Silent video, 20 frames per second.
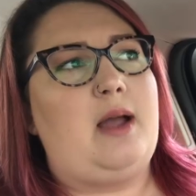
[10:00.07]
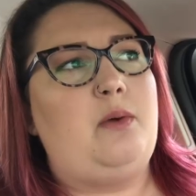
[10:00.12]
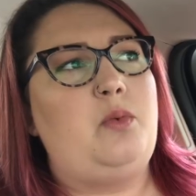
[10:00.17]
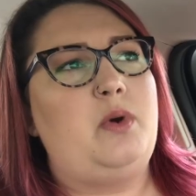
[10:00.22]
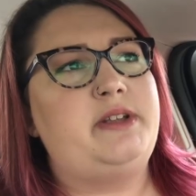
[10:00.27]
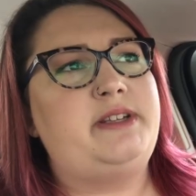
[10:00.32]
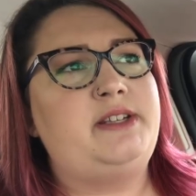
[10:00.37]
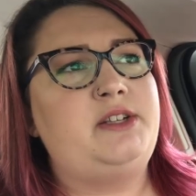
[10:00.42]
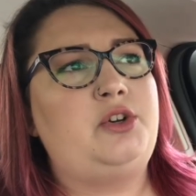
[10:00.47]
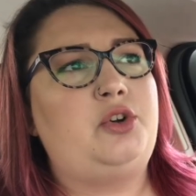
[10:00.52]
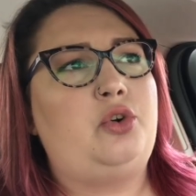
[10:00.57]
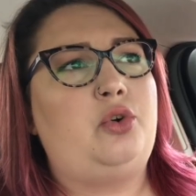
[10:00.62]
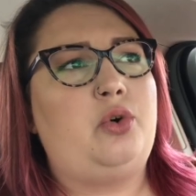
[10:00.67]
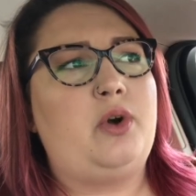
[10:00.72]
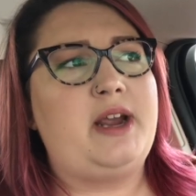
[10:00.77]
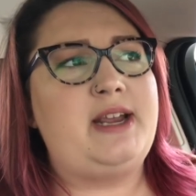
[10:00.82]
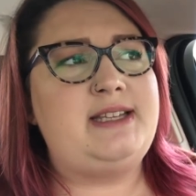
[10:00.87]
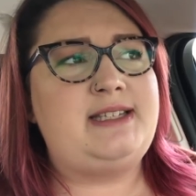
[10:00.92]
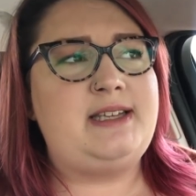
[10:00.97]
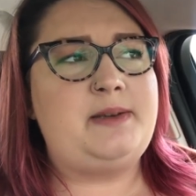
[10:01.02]
I wasn't
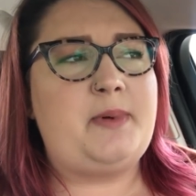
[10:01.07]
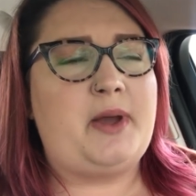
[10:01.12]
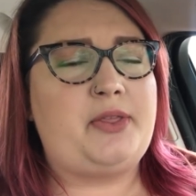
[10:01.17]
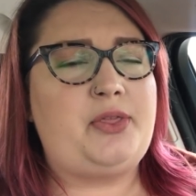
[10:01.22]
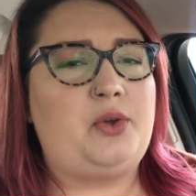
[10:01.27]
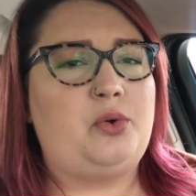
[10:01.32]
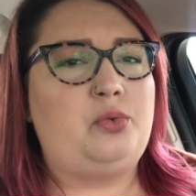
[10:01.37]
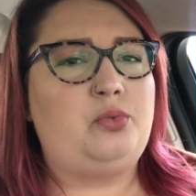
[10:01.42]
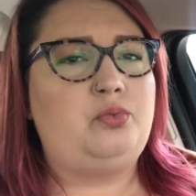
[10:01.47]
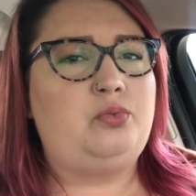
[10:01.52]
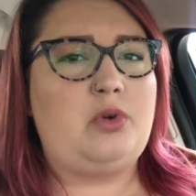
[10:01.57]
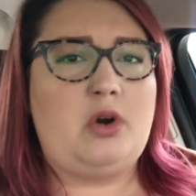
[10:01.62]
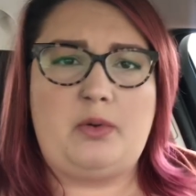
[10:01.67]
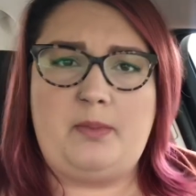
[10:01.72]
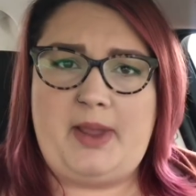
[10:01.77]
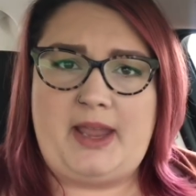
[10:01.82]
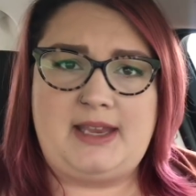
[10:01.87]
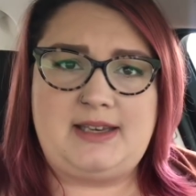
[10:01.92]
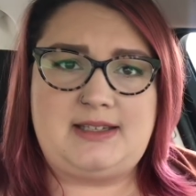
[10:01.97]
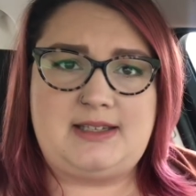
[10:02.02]
crazy about the
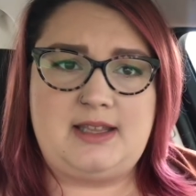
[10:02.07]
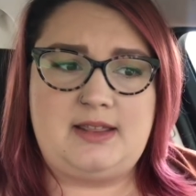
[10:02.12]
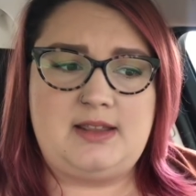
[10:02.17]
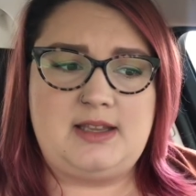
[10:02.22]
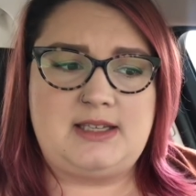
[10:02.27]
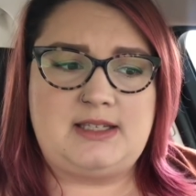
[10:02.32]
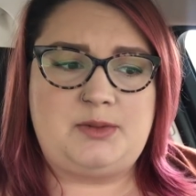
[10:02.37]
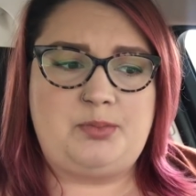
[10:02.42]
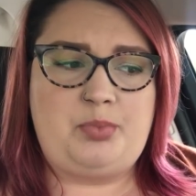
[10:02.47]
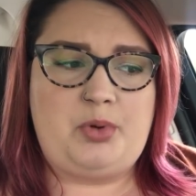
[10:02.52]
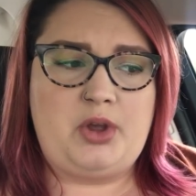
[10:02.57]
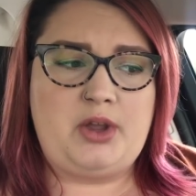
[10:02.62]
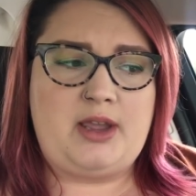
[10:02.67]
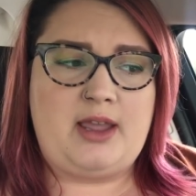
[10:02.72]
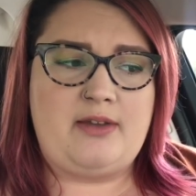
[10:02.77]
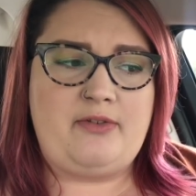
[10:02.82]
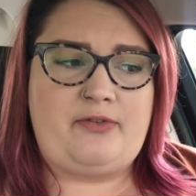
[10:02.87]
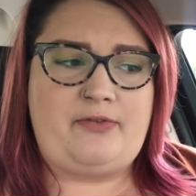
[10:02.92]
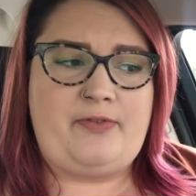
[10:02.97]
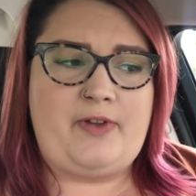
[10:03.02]
romance in this book.
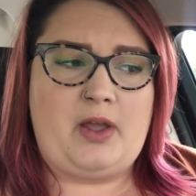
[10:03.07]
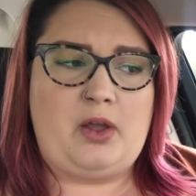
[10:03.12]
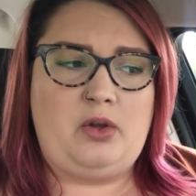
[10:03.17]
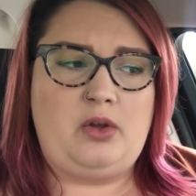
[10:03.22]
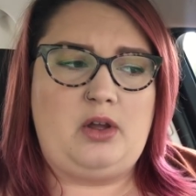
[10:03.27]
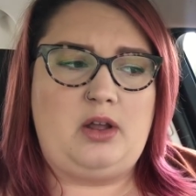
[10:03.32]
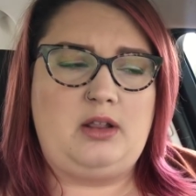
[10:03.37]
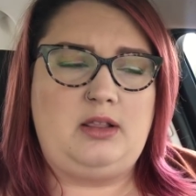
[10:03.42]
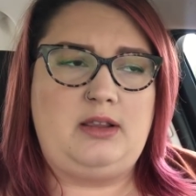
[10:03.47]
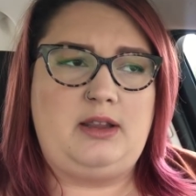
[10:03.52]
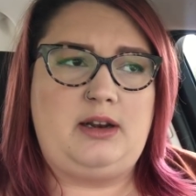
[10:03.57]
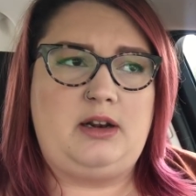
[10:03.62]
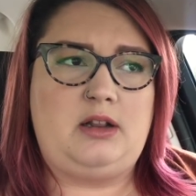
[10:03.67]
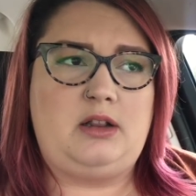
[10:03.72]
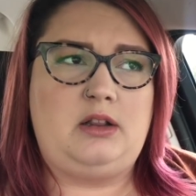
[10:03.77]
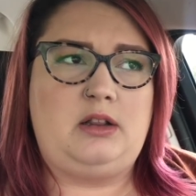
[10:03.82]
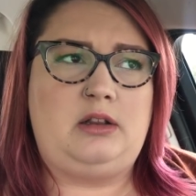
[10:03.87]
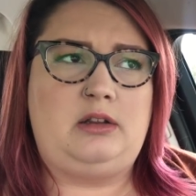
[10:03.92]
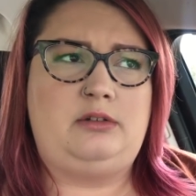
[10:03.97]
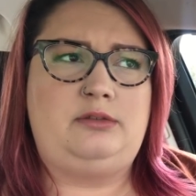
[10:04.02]
It felt a
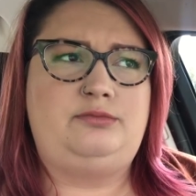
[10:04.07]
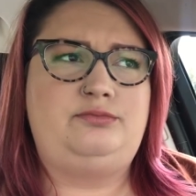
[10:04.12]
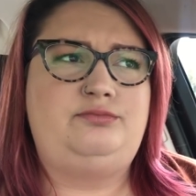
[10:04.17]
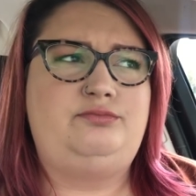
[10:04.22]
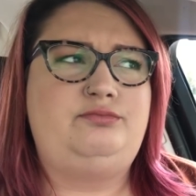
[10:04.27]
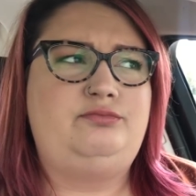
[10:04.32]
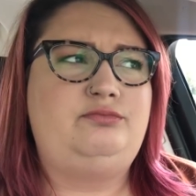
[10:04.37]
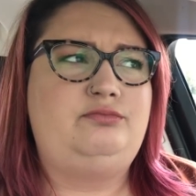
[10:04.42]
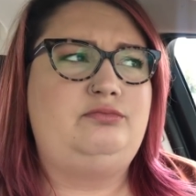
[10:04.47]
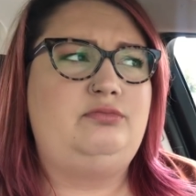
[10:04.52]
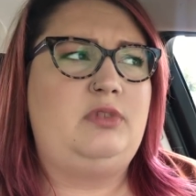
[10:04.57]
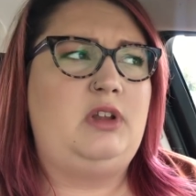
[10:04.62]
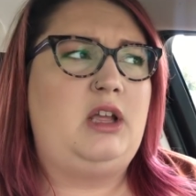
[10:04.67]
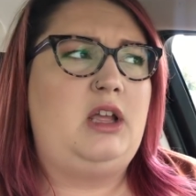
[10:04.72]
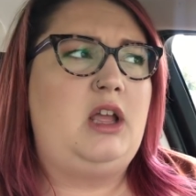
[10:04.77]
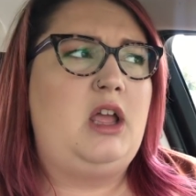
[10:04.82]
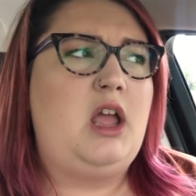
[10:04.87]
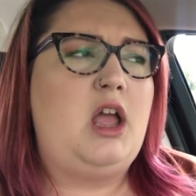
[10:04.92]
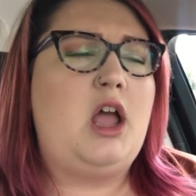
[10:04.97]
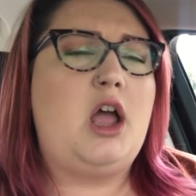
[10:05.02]
little
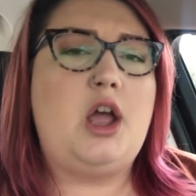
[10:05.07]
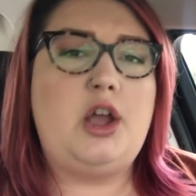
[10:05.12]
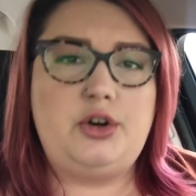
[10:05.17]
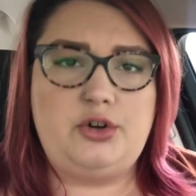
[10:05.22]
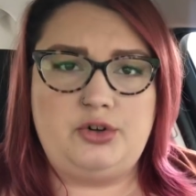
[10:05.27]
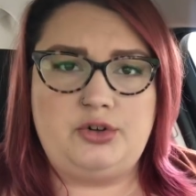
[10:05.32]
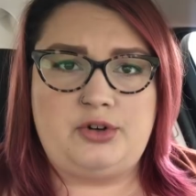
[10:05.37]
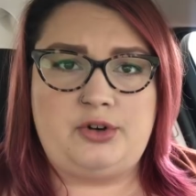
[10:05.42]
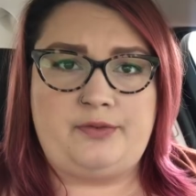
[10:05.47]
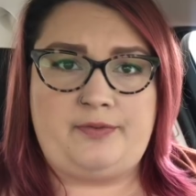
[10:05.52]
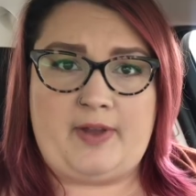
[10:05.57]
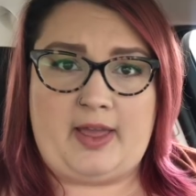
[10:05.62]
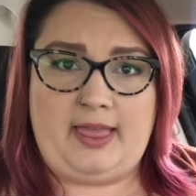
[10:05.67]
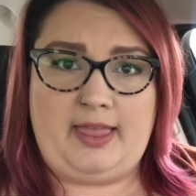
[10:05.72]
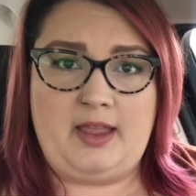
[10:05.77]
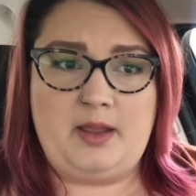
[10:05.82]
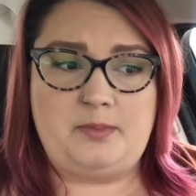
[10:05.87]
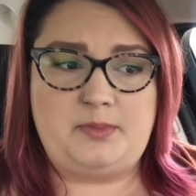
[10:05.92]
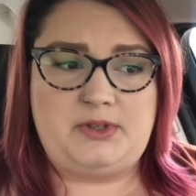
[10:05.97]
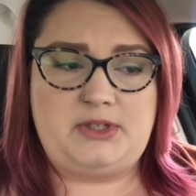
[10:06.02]

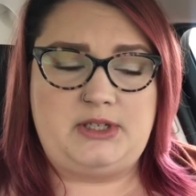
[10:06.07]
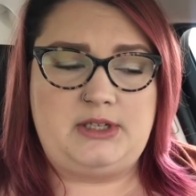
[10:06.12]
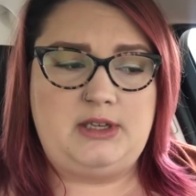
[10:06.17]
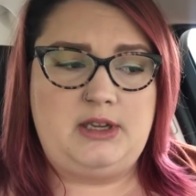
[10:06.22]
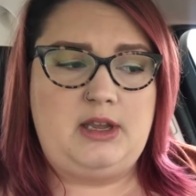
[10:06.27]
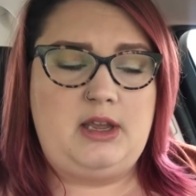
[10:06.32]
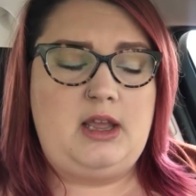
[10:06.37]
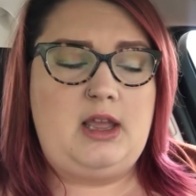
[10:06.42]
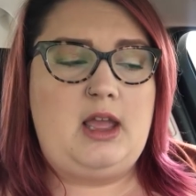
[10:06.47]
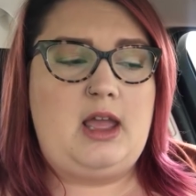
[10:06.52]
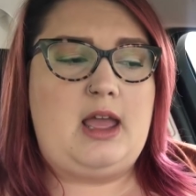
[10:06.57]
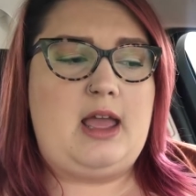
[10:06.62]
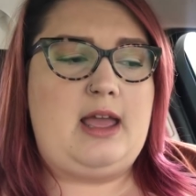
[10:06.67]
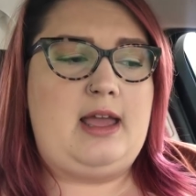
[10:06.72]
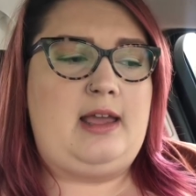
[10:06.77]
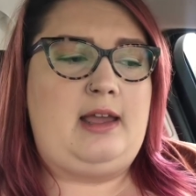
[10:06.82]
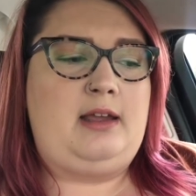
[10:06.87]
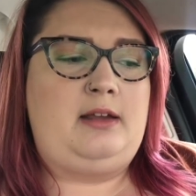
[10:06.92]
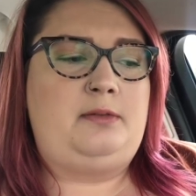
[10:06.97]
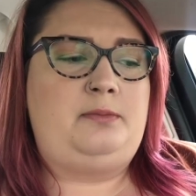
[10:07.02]
underdeveloped
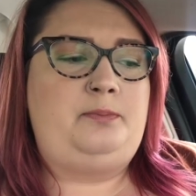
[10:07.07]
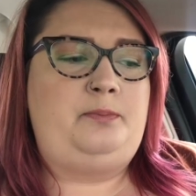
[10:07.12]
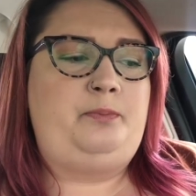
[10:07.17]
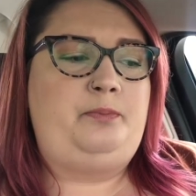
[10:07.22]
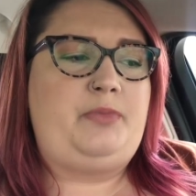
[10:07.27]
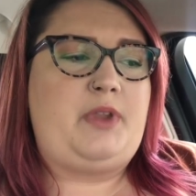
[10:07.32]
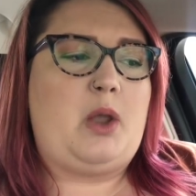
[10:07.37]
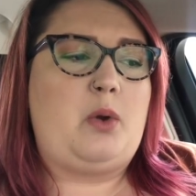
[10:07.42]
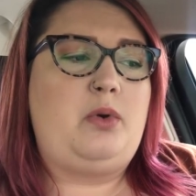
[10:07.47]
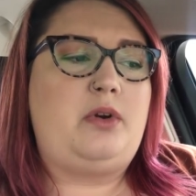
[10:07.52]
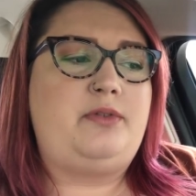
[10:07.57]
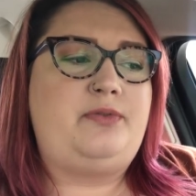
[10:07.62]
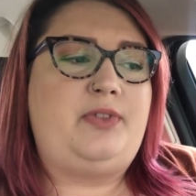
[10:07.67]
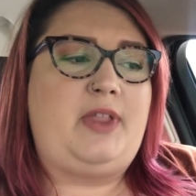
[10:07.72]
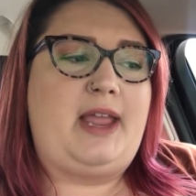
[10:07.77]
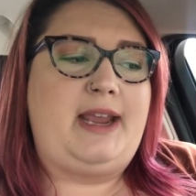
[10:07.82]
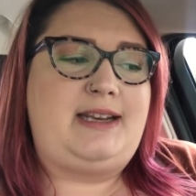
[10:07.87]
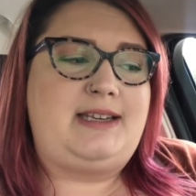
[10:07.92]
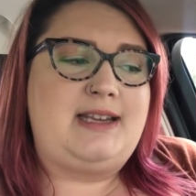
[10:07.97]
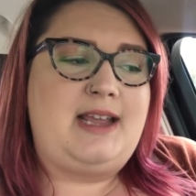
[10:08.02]
um, I would have
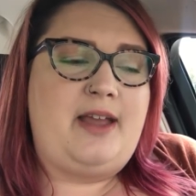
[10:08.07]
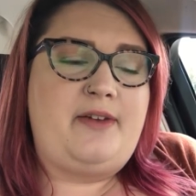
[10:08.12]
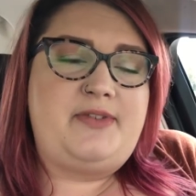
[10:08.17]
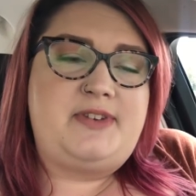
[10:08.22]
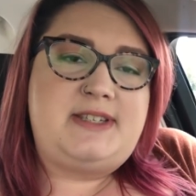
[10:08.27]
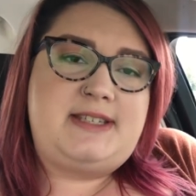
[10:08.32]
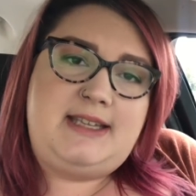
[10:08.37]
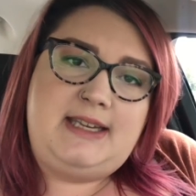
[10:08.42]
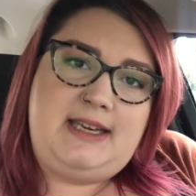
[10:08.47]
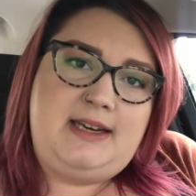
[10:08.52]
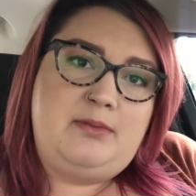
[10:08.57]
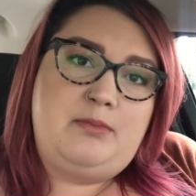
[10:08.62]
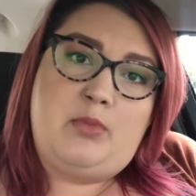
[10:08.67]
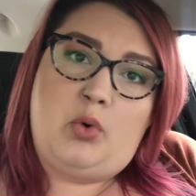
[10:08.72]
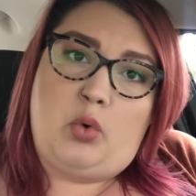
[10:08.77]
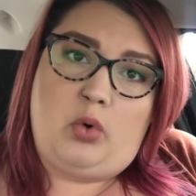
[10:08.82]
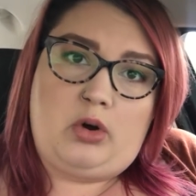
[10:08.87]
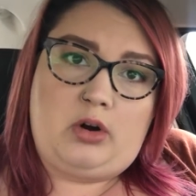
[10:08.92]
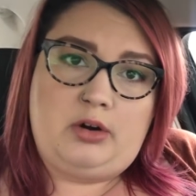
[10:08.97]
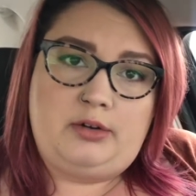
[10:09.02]
liked to have seen
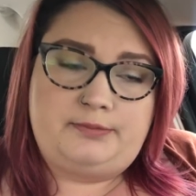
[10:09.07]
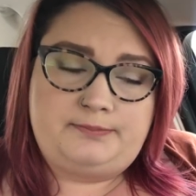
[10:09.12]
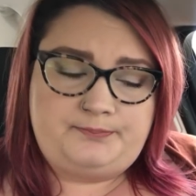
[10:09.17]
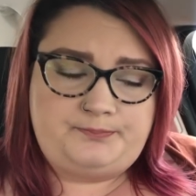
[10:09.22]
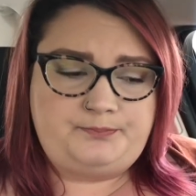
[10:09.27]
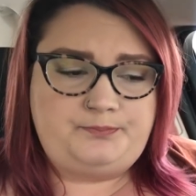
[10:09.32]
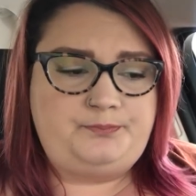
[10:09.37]
more